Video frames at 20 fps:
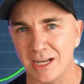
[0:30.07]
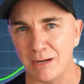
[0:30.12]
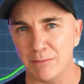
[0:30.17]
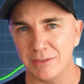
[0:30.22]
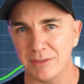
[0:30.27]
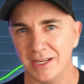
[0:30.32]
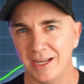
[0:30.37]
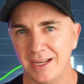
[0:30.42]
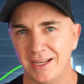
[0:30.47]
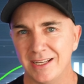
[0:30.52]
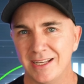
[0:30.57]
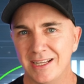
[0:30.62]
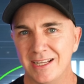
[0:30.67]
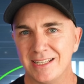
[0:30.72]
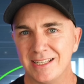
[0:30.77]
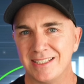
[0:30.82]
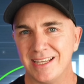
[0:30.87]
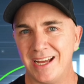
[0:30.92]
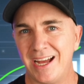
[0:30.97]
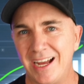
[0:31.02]
update
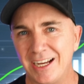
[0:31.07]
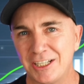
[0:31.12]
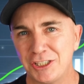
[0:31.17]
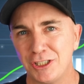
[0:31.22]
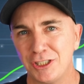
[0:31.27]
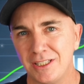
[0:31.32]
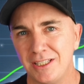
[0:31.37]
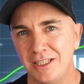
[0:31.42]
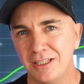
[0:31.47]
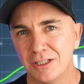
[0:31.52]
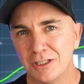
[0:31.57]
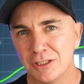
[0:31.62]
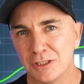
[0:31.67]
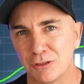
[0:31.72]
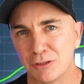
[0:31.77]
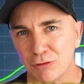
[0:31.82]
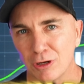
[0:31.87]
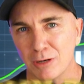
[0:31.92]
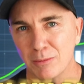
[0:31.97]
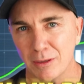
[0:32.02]
to actually
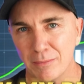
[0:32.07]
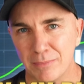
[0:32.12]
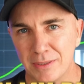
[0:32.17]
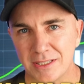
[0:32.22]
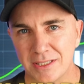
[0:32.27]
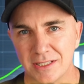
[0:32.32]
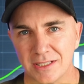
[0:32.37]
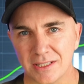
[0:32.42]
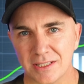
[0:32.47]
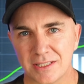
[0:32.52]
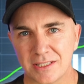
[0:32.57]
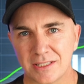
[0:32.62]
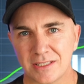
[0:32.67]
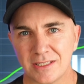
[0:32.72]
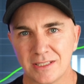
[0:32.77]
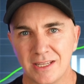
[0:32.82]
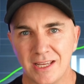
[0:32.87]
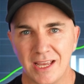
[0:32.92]
grow my business.